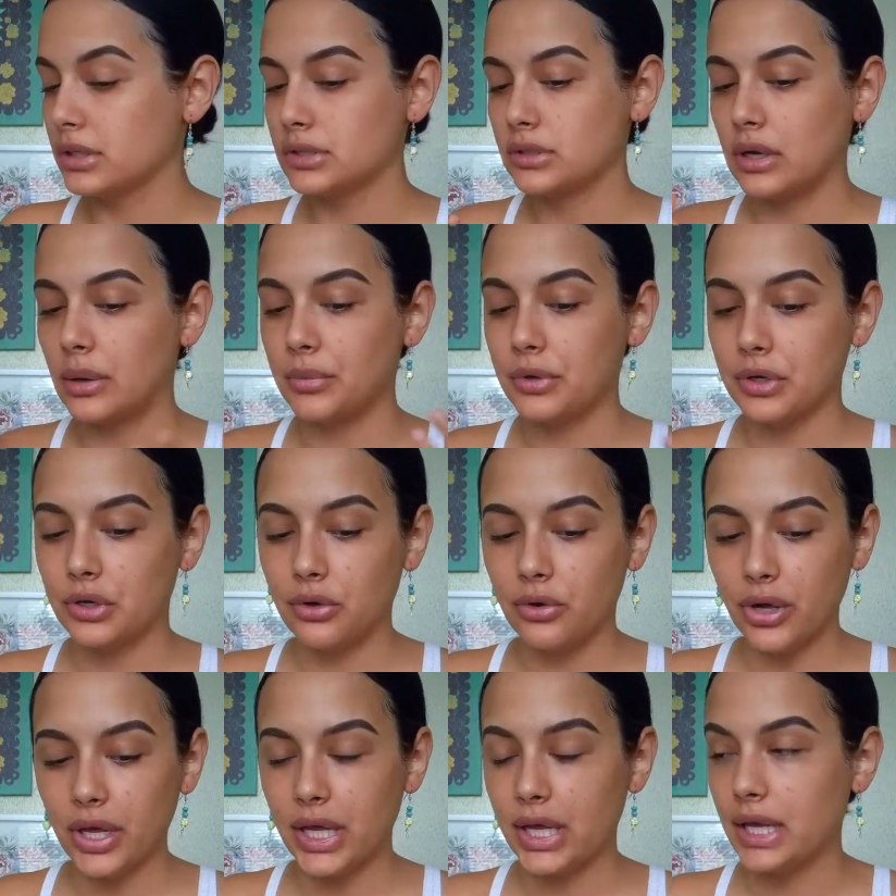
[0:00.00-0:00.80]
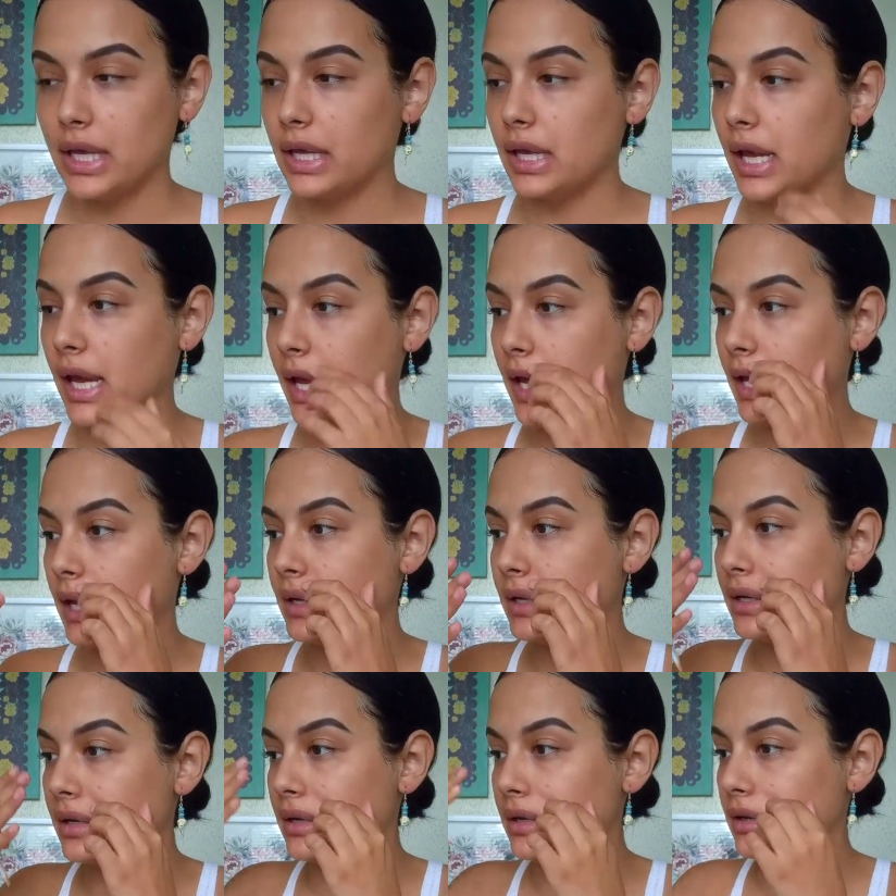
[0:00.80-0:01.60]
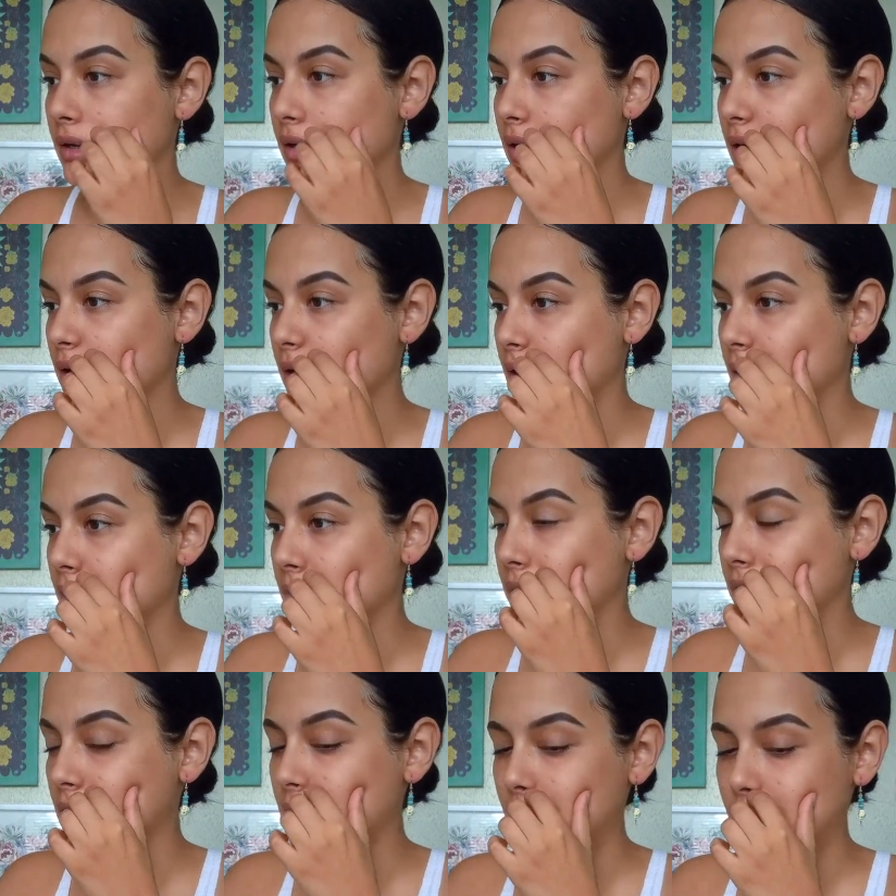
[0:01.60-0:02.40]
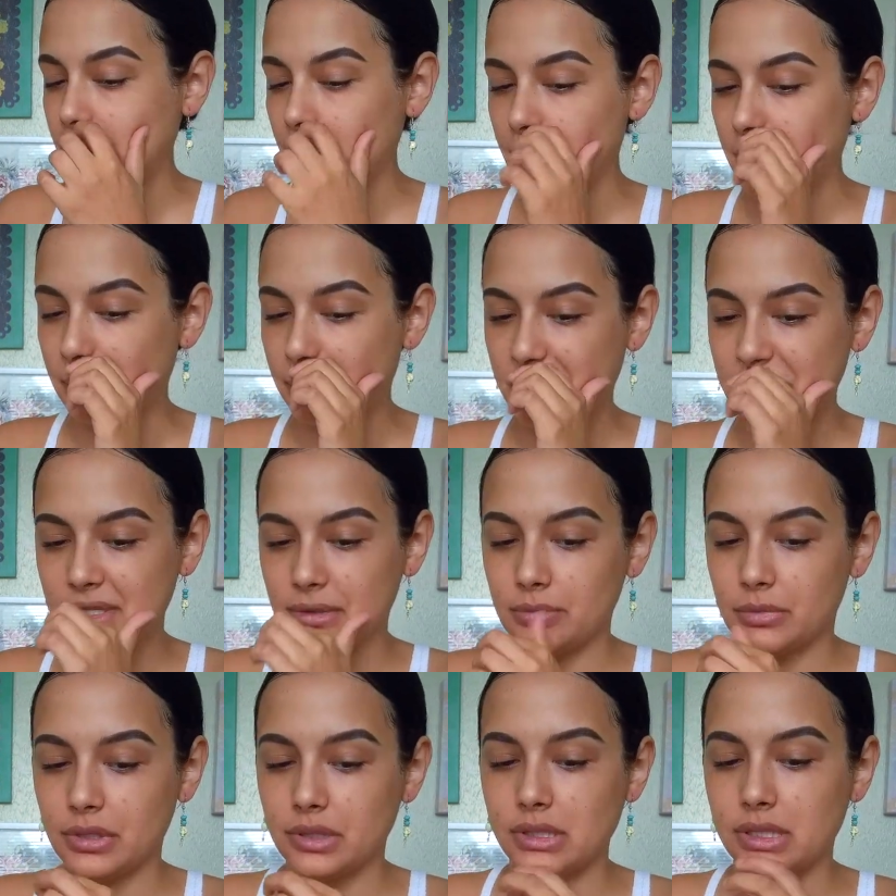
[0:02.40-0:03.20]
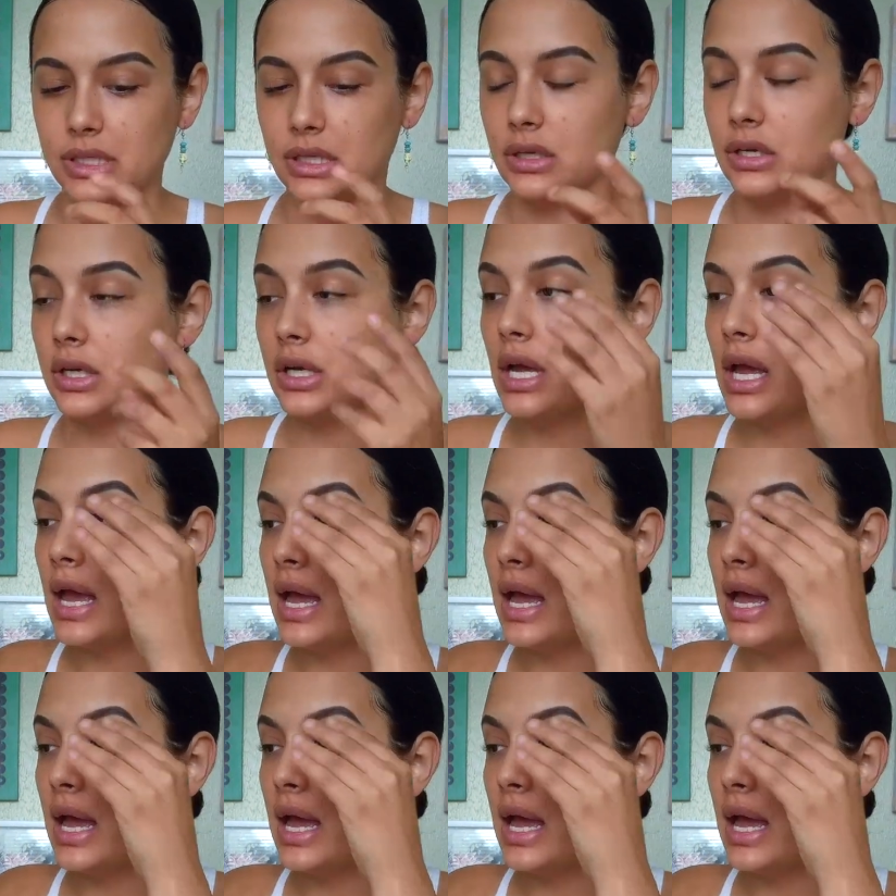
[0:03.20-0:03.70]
so I'm going to go ahead and clean them up with some concealer.